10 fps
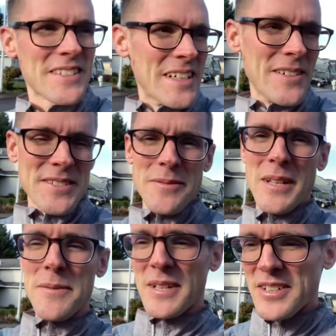You know,
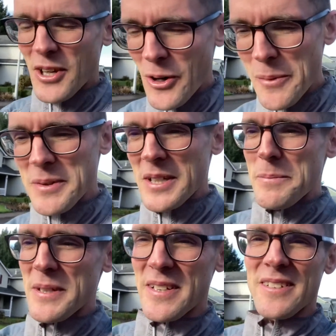sometimes I know I'm going to
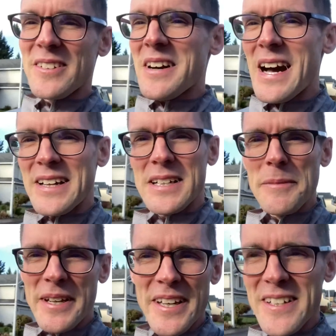be a little hot
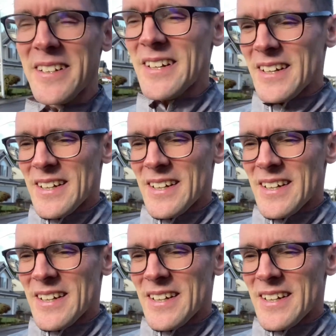coming in